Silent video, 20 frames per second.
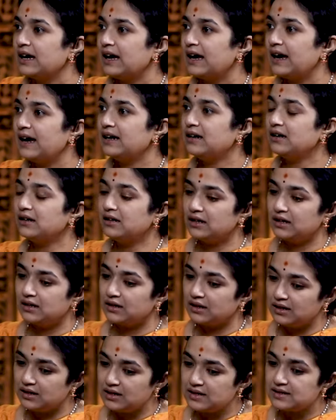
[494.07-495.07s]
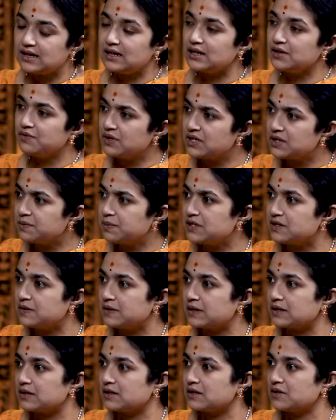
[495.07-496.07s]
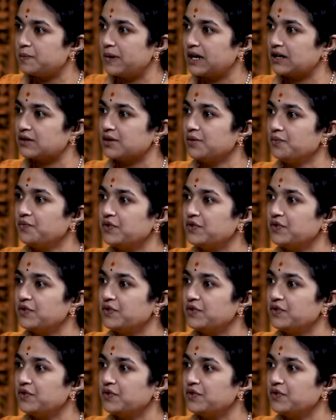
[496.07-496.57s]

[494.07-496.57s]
and it is the invisible spectrum